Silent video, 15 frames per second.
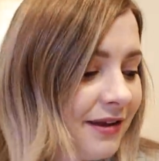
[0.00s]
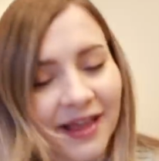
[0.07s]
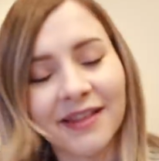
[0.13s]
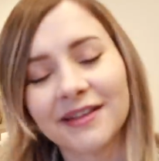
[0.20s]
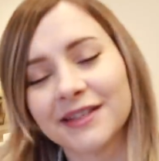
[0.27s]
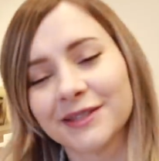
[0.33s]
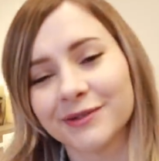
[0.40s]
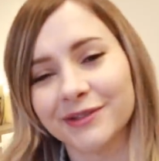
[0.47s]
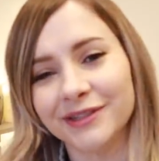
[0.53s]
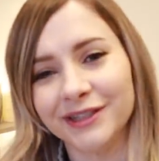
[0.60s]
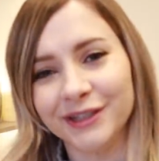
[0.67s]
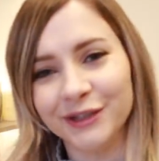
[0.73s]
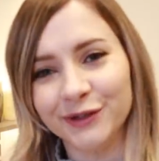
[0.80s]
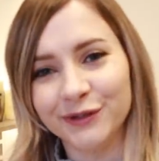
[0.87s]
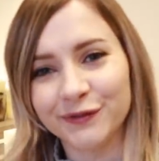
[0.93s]
I think it's really
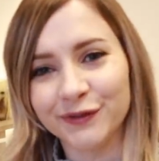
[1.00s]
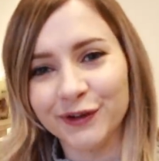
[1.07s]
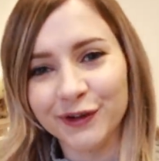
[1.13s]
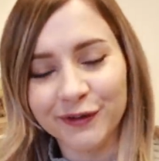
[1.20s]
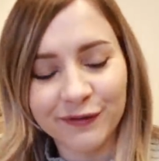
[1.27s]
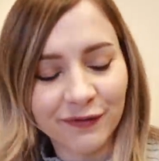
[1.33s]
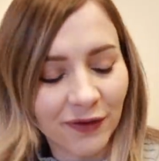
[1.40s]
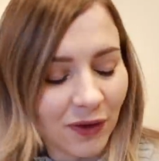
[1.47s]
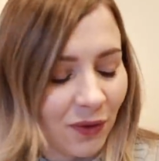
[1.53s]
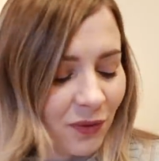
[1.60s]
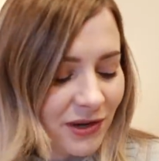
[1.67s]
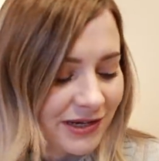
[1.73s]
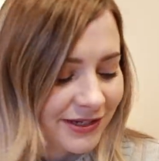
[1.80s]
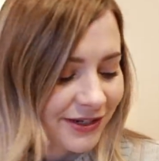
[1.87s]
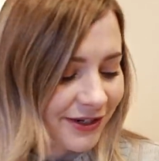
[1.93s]
cute for fall,
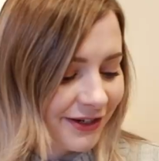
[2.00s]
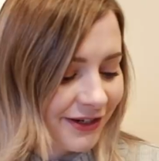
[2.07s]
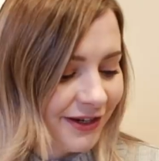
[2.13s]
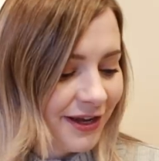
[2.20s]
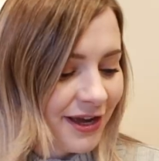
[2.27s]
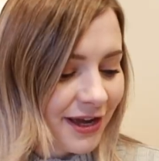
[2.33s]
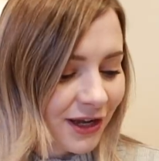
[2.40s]
winter.